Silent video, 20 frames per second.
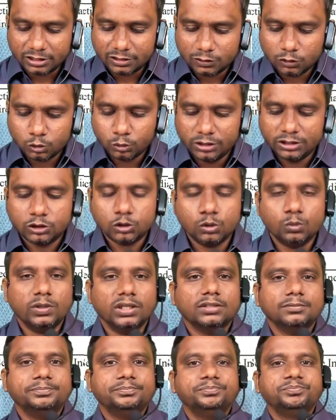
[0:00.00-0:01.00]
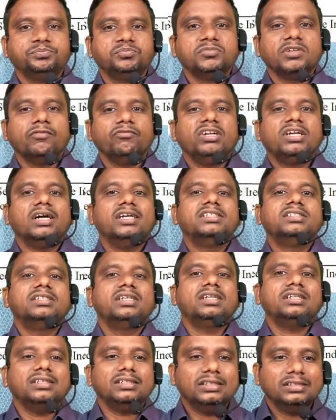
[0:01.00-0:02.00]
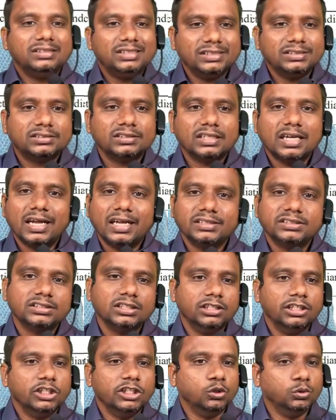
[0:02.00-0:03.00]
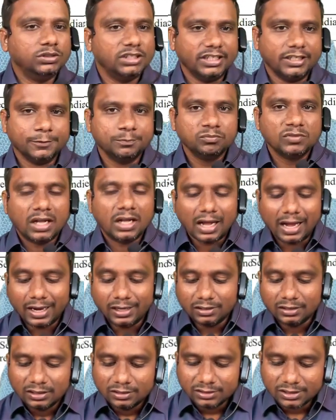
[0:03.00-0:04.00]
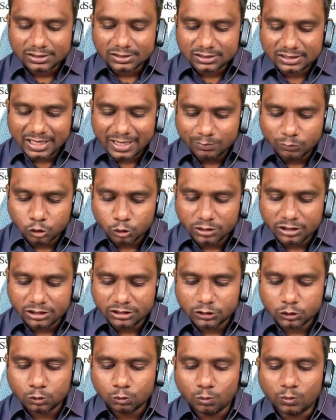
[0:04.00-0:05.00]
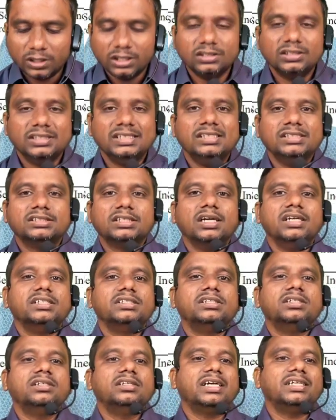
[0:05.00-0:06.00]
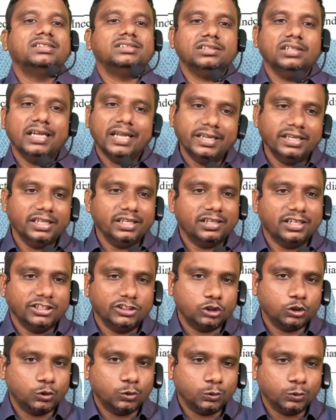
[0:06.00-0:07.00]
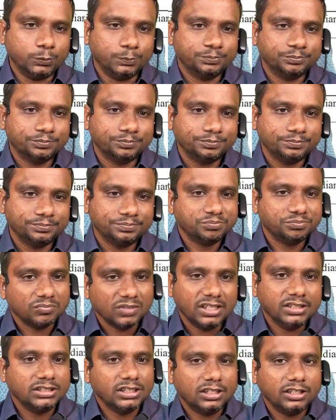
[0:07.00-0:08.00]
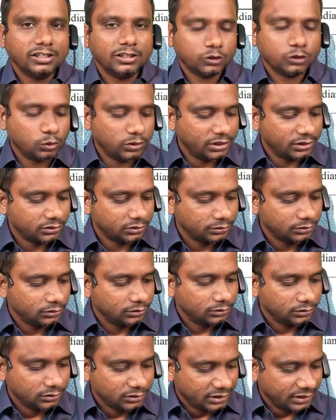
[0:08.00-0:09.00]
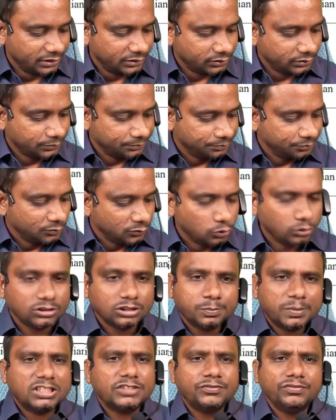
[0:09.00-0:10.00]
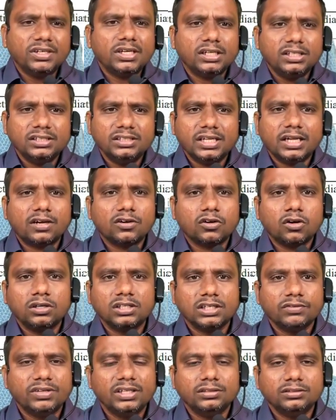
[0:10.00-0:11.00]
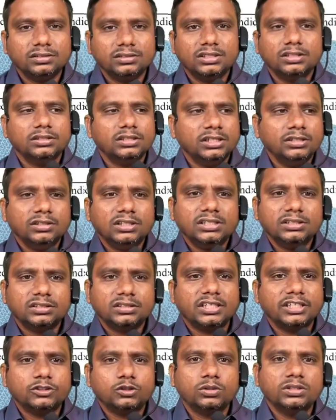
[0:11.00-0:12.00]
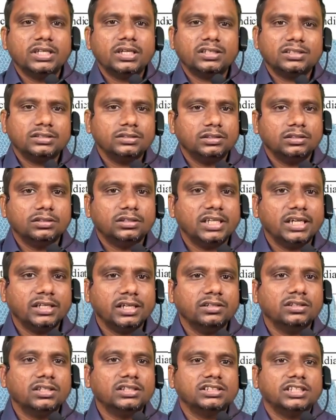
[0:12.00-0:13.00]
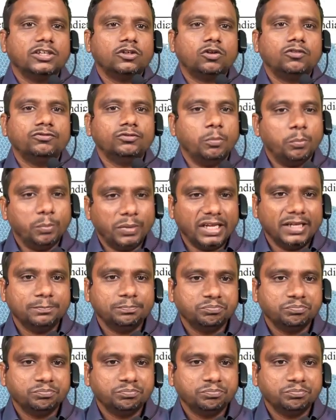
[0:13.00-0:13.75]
2 is to 1. We consider this as new share, and the same 2 is to 1 is considered as gaining ratio. Is it, students? Yes. Specifically, they are not giving in this ratio, they are taking the share of B.